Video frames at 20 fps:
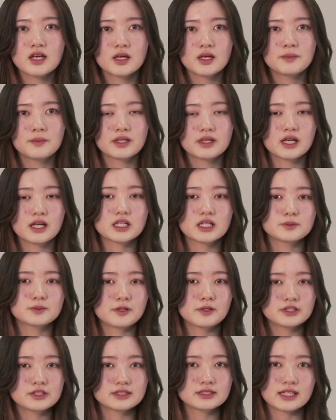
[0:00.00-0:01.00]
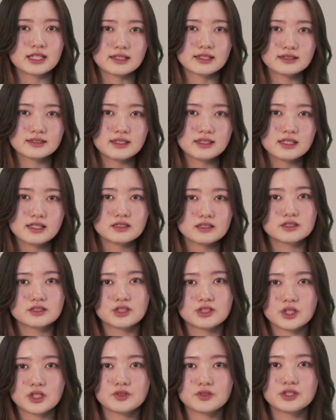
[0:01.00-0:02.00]
Because personality is
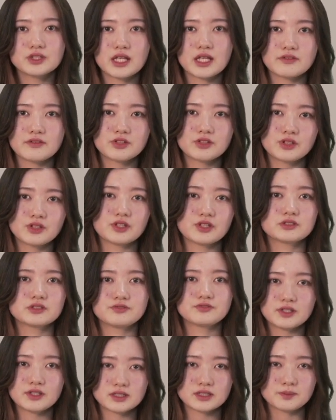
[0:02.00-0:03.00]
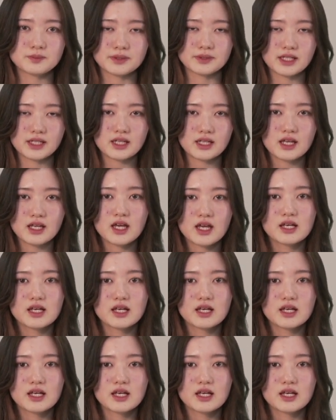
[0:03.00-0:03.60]
no one never knows visibly,